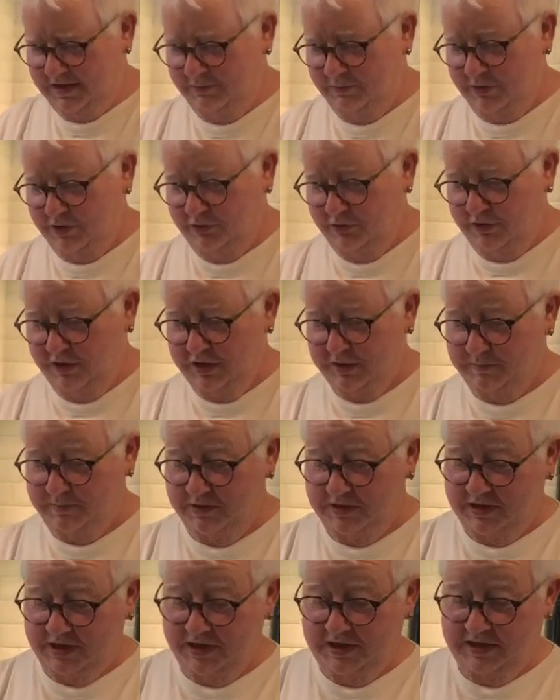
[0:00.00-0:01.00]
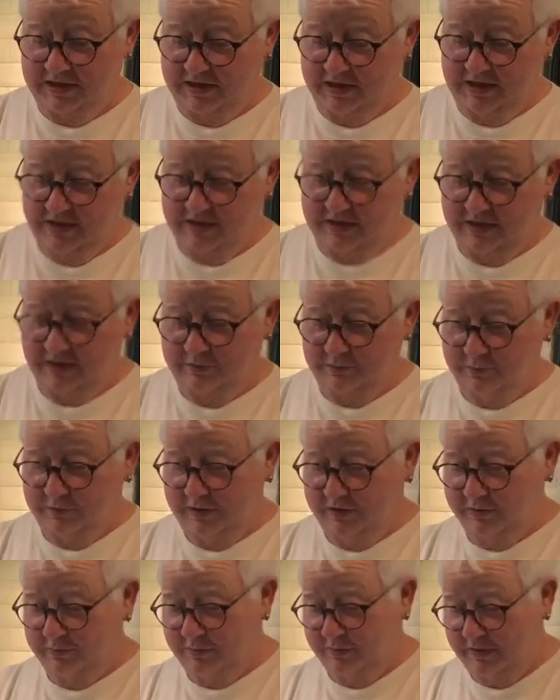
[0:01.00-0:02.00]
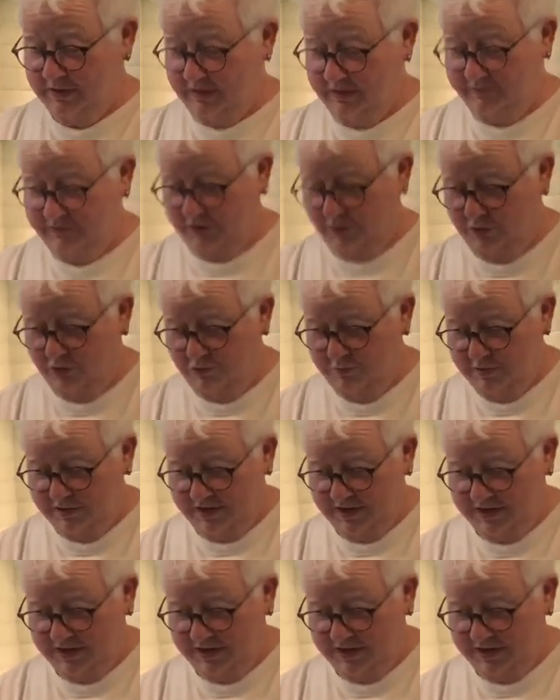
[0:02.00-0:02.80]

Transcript: See, we're doing this precisely as I've done all my